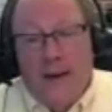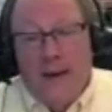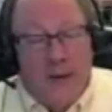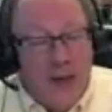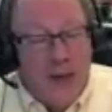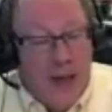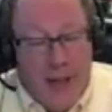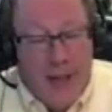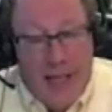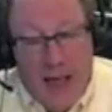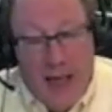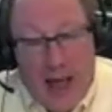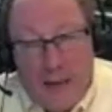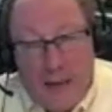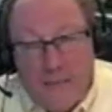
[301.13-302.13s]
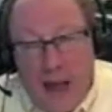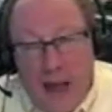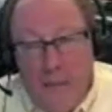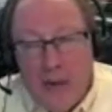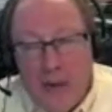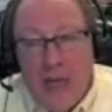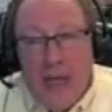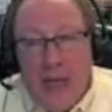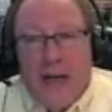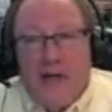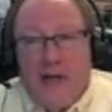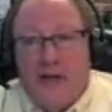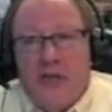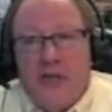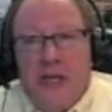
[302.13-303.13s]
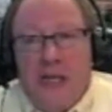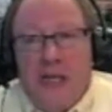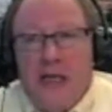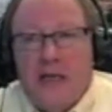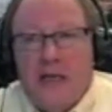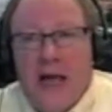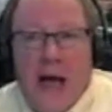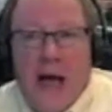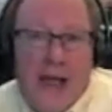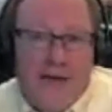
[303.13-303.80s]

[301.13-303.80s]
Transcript: Okay, I'm beginning to see this kind of